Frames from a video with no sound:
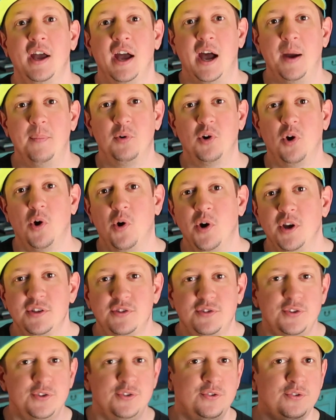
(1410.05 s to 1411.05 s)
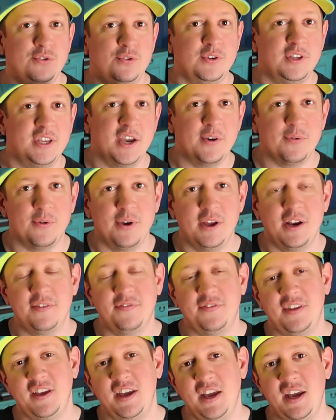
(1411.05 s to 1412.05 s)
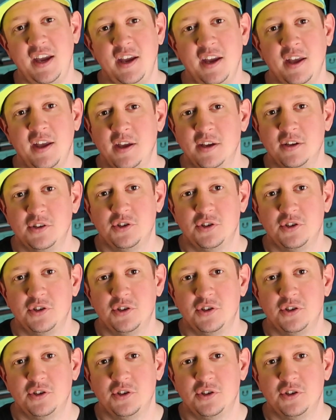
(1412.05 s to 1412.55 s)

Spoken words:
I'm going to get rid of the